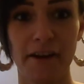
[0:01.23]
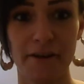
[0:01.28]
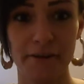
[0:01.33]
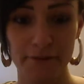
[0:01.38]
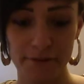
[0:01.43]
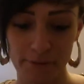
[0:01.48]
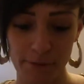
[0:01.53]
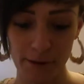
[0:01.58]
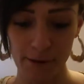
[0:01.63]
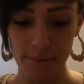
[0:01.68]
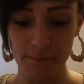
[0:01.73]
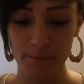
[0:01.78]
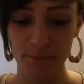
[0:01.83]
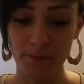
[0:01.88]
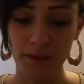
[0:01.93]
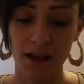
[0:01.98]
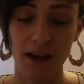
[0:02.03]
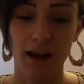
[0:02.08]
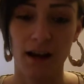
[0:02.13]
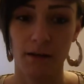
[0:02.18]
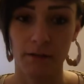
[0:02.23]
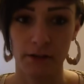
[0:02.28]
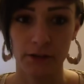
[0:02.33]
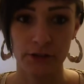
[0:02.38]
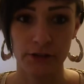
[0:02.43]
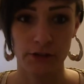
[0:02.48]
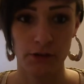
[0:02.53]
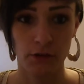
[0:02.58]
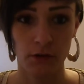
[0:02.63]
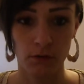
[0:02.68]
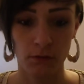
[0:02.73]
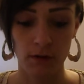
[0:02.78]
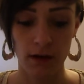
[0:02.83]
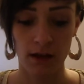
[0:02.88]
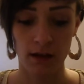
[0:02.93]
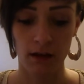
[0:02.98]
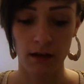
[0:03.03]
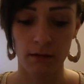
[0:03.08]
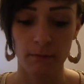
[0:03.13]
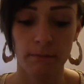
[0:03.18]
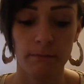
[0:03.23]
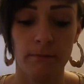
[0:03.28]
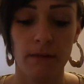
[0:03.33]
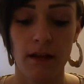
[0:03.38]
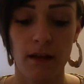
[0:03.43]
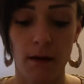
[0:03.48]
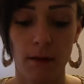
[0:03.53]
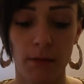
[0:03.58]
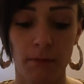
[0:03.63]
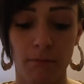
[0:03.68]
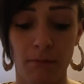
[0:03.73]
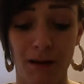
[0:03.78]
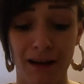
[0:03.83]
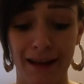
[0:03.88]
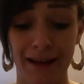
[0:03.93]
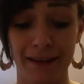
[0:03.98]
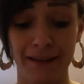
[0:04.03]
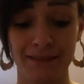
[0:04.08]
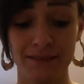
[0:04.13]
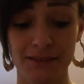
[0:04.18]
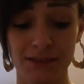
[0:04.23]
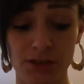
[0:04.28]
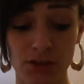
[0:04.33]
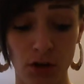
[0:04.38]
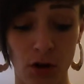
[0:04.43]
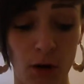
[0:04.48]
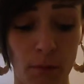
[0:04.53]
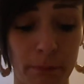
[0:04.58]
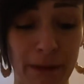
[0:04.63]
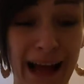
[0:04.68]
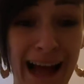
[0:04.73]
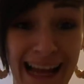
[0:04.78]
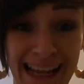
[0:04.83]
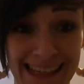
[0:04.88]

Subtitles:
Hello everyone, I'm going to do my top